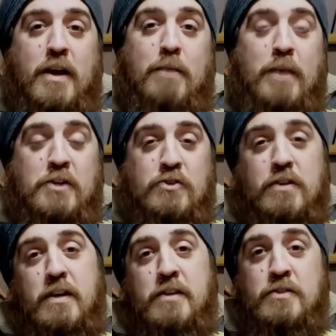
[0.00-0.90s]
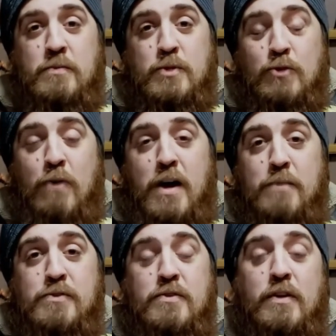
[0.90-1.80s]
and make sure you hit
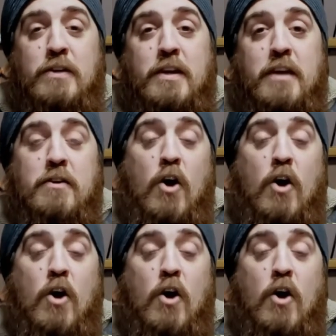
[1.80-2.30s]
subscribe so you can get